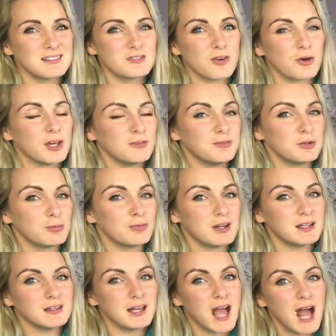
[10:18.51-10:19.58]
So if you
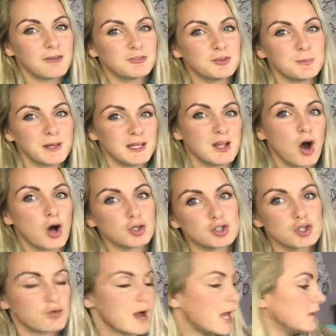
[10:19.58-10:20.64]
really have to be on
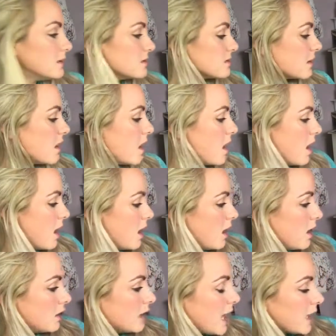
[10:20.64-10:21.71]
trend,
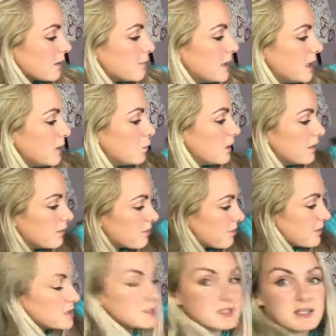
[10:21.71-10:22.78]
like me with
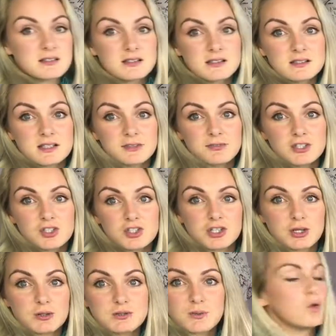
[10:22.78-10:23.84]
this season's lifting
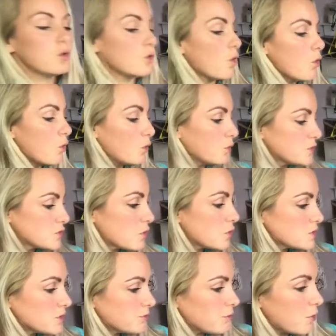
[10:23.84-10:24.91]
shoes, all
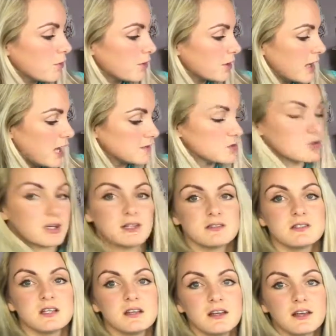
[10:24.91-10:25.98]
sorts of other kinds of
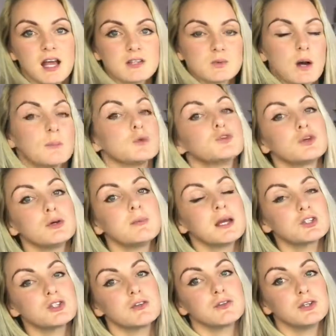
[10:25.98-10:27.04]
trainers that you can get as well. But do
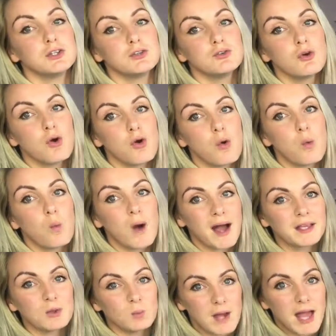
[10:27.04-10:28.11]
make sure that you know
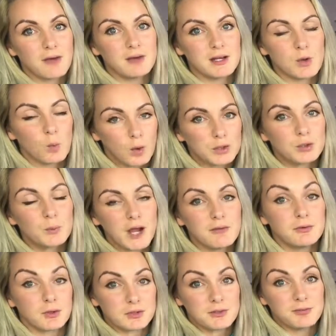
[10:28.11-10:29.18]
why you're wearing what you're
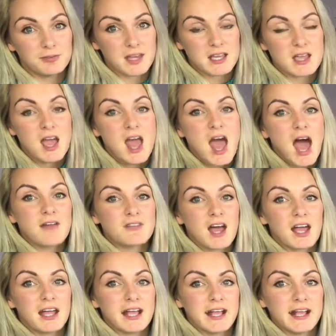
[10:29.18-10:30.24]
wearing on your feet, and
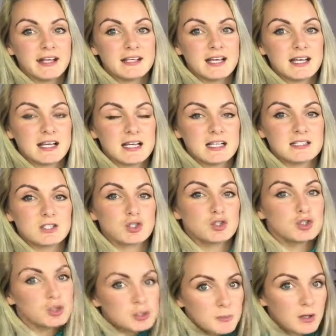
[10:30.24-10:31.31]
that it is
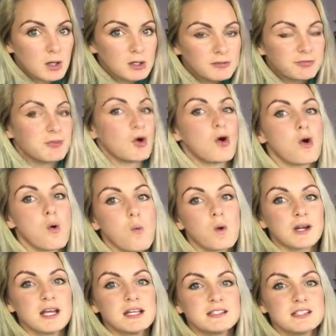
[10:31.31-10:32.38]
suitable for
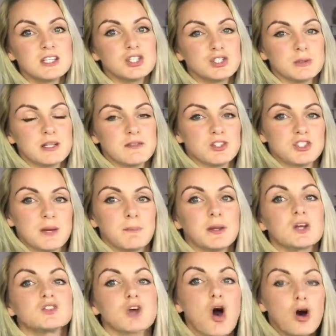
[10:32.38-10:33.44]
what it is that you're doing in the gym,
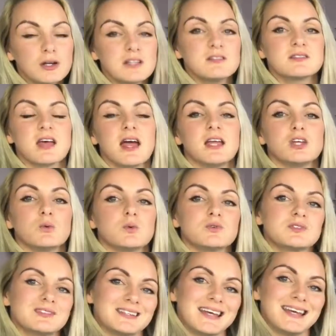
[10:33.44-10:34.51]
because honestly you will
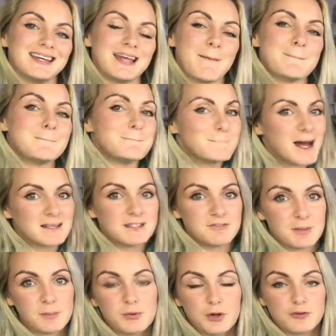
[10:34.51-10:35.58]
see
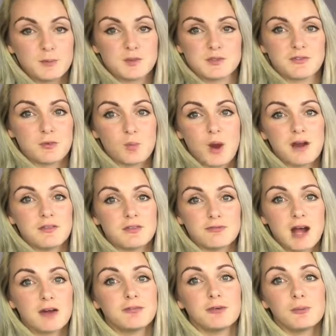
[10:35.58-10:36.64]
massive improvements from wearing the
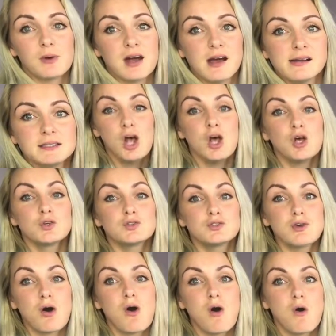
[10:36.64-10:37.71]
right footwear.
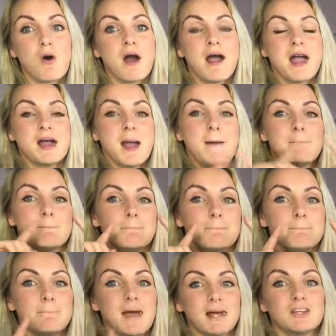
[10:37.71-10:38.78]
So
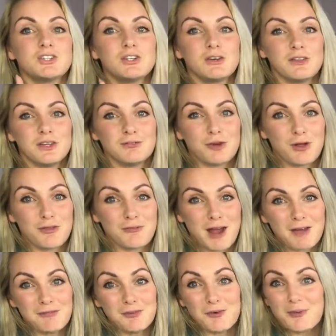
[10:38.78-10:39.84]
make sure that you've got the
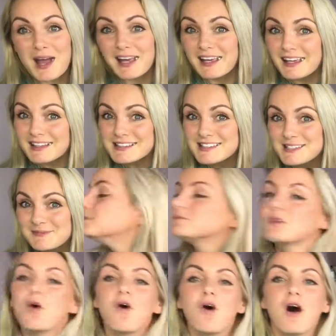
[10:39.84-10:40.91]
right footwear, kids.
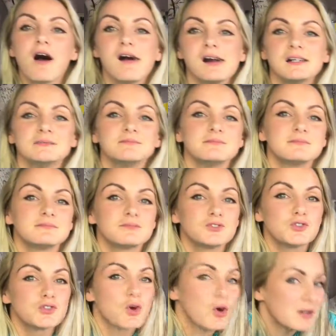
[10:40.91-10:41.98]
Or
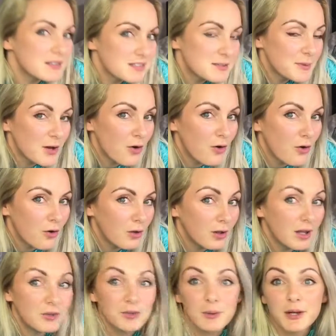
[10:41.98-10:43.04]
don't listen to me at
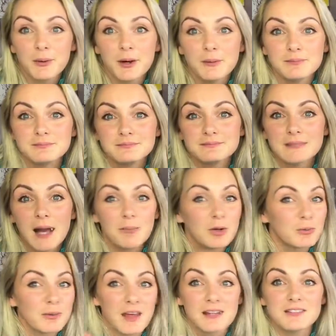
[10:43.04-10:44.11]
all and do what you want. I'm
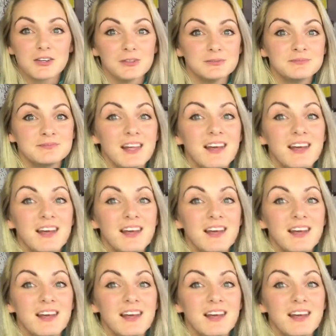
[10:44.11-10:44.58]
good with that too.